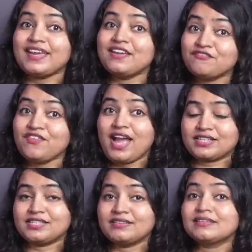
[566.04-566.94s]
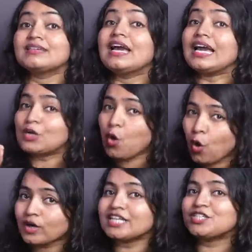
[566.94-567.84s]
In fact,
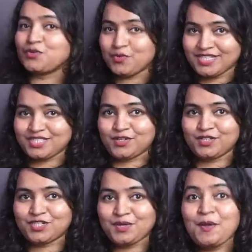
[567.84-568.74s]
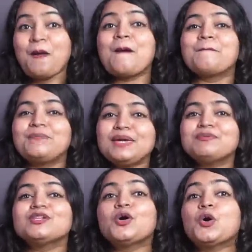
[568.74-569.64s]
according to research,
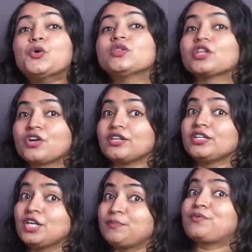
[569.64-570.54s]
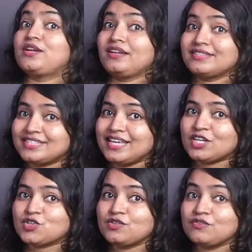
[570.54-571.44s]
people who learn good
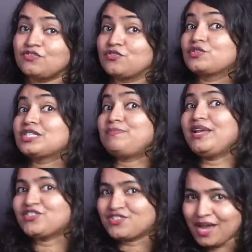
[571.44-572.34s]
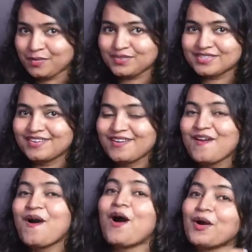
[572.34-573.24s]
pronunciation through speech sounds
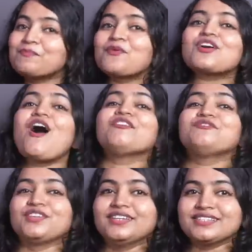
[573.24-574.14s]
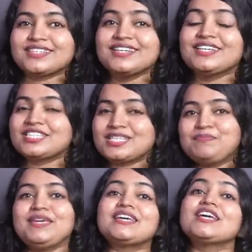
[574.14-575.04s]
are more confident to
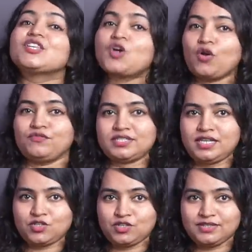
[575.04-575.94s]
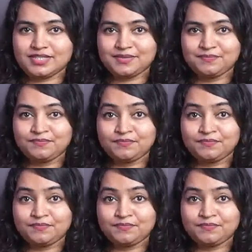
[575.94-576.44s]
speak in conversations.